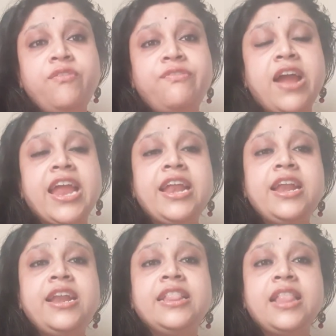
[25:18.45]

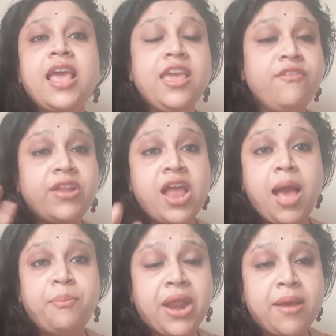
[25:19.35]
find even
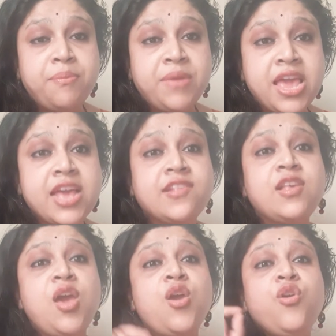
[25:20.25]
Abraham Hicks,